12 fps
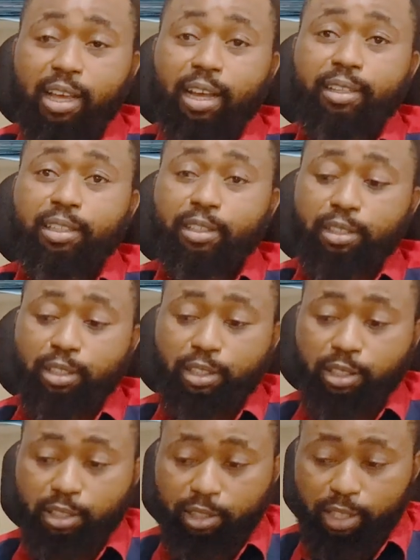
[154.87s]
And then
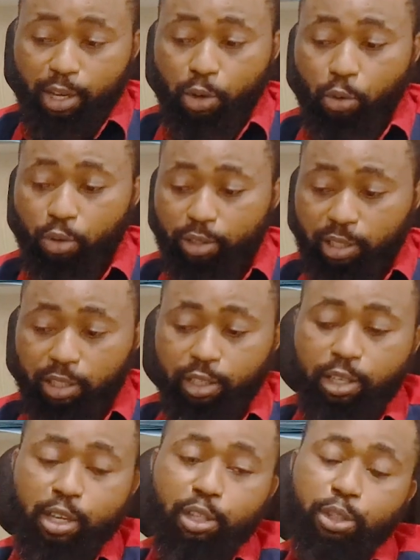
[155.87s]
secondly,
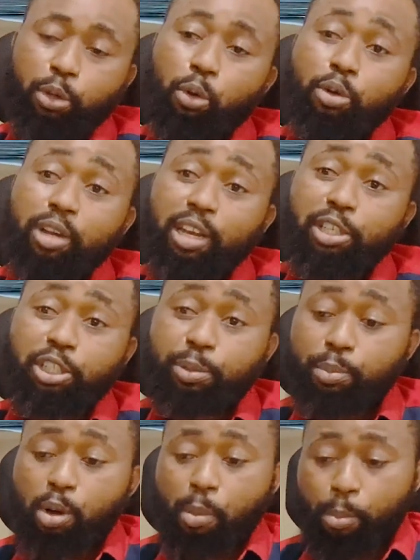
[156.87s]
the ownership
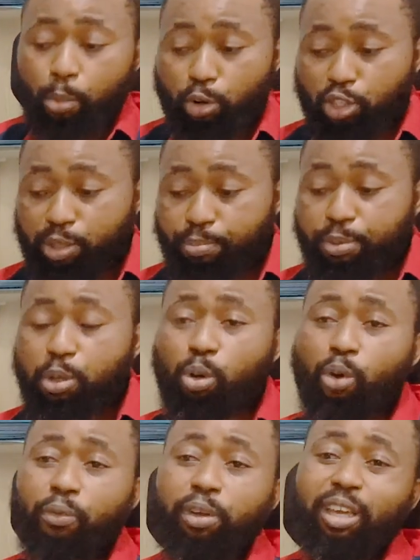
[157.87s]
must be
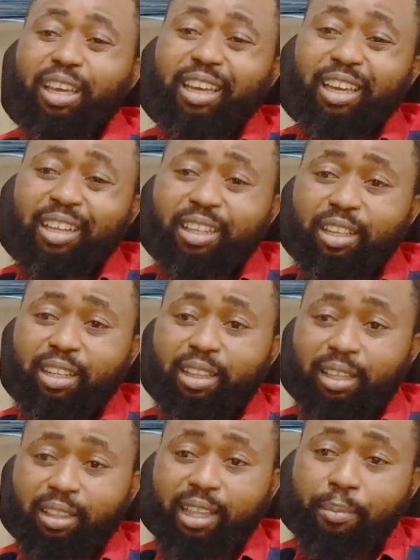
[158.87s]
of
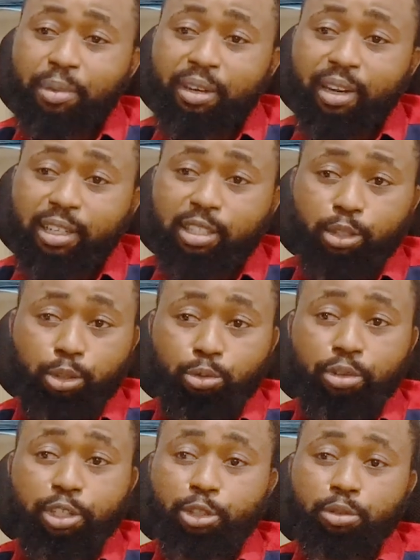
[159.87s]
indeterminate
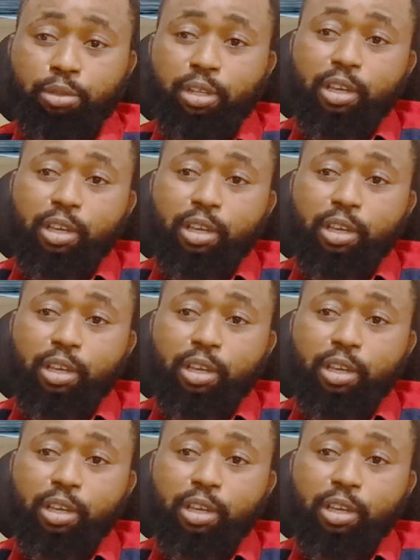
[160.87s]
duration.